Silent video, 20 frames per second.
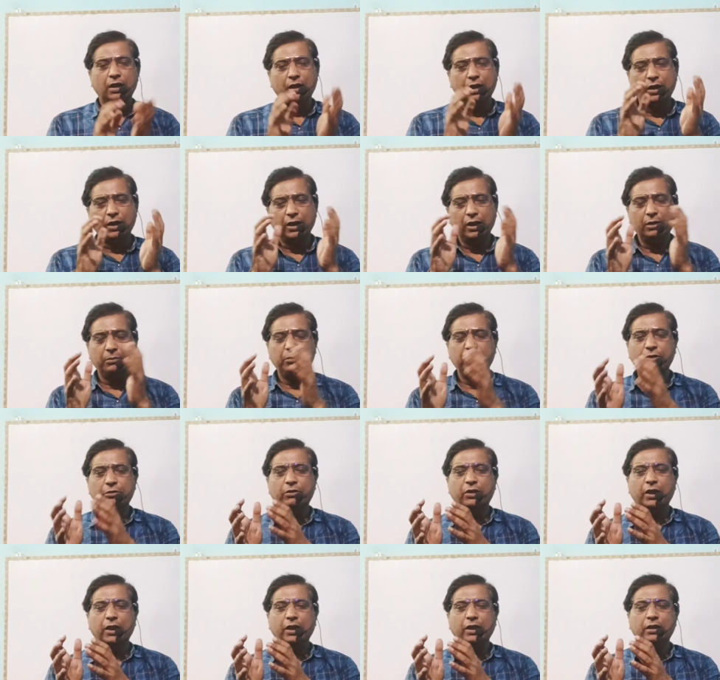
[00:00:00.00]
High
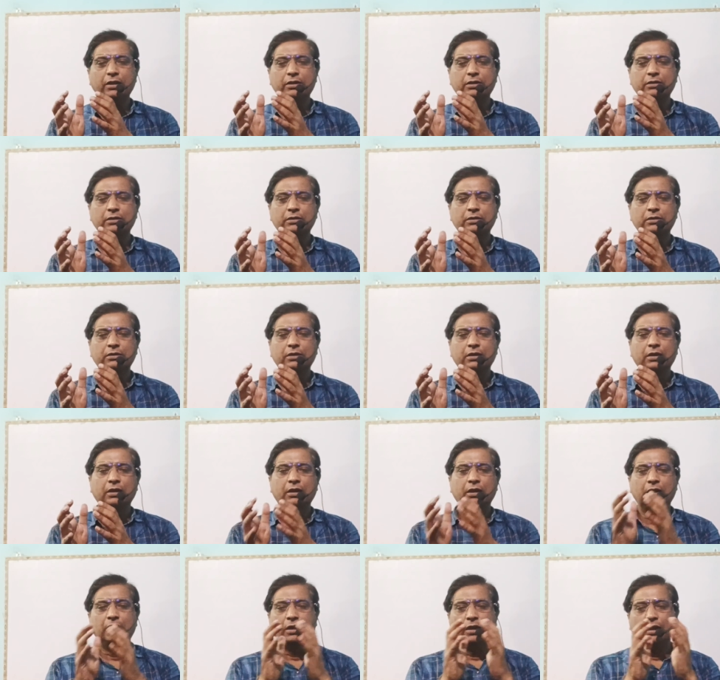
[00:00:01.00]
BOD,
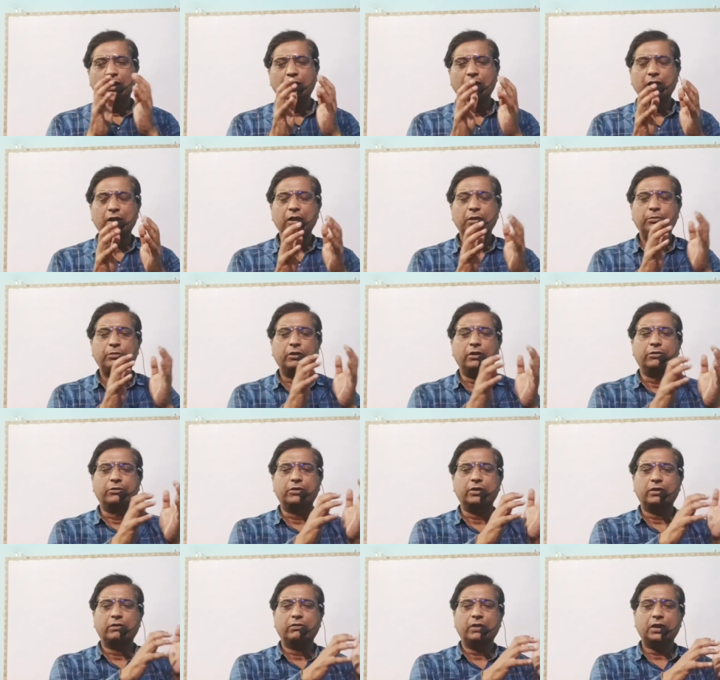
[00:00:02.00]
highly
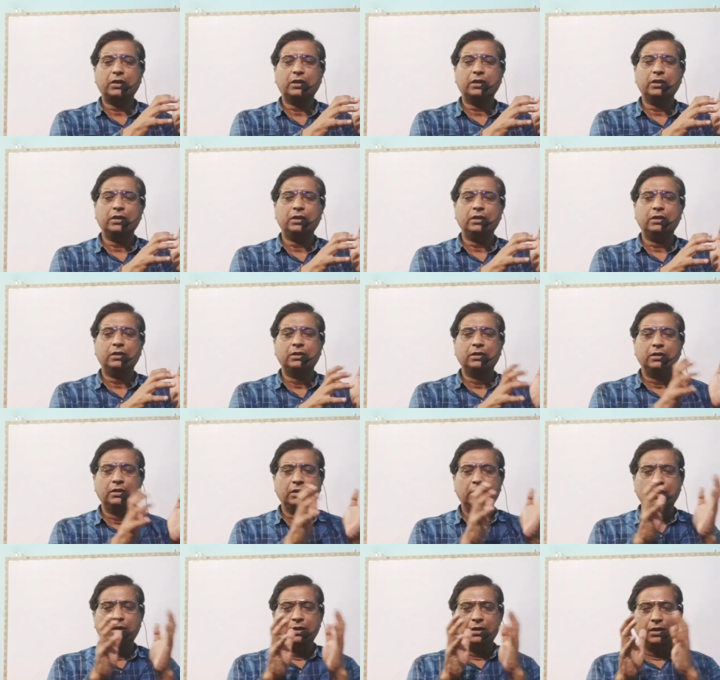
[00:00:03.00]
polluted water,
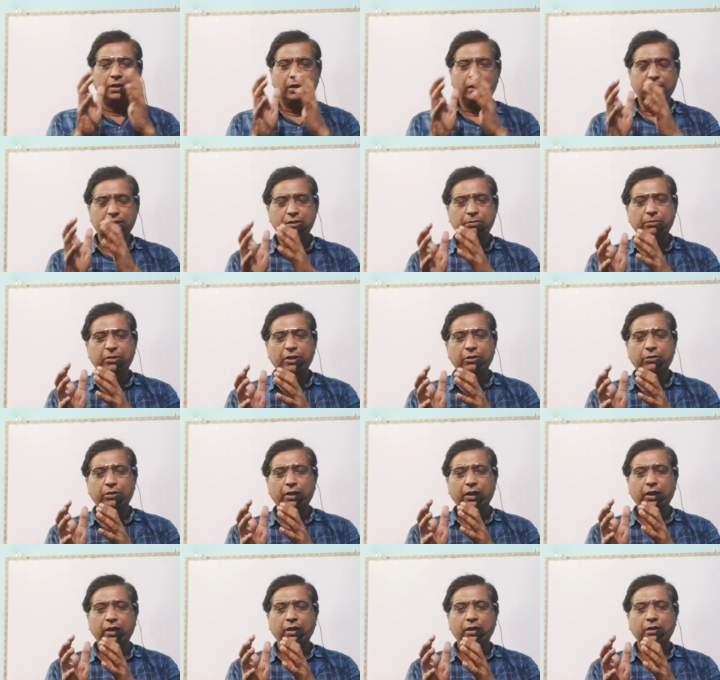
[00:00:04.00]
less
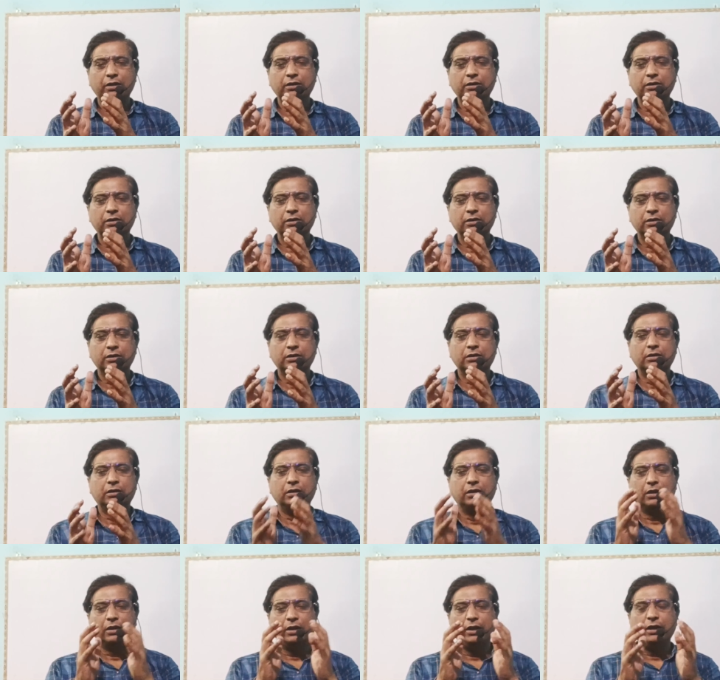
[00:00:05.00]
BOD,
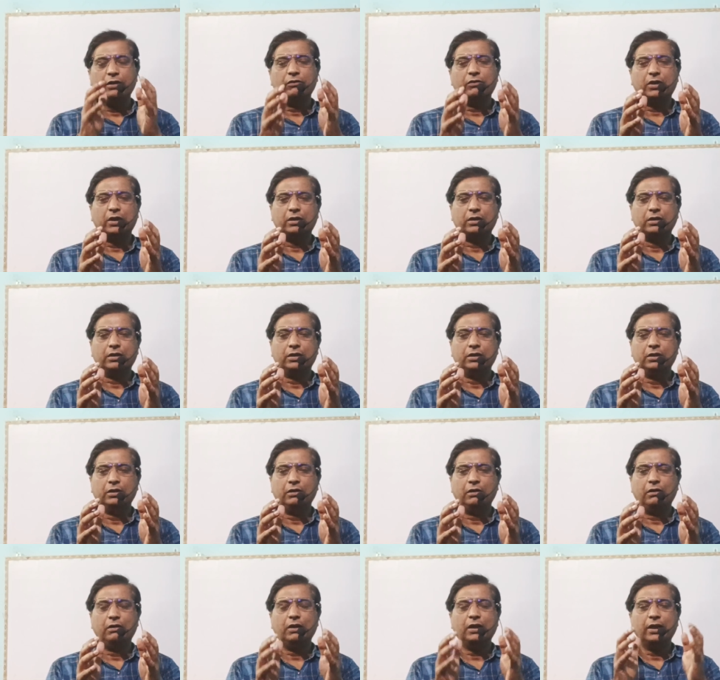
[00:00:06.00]
clean water
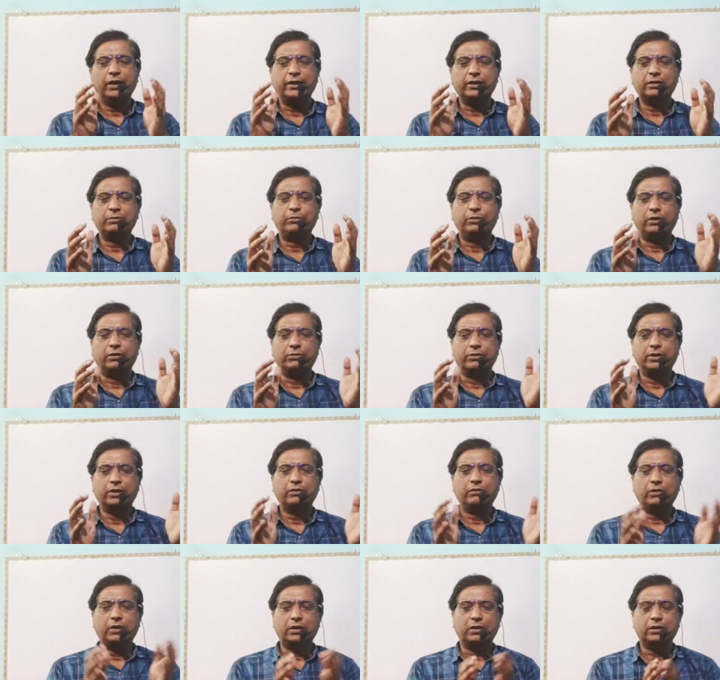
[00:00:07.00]
or less
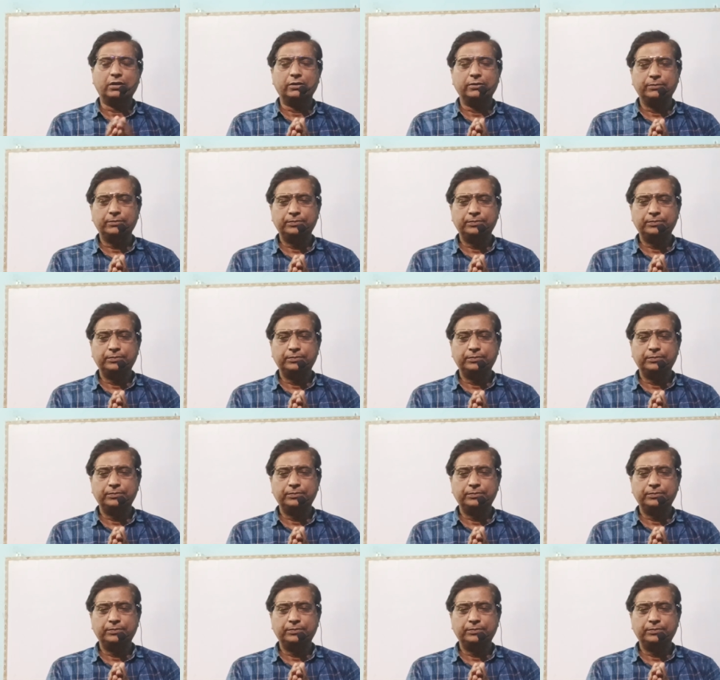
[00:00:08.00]
polluted water.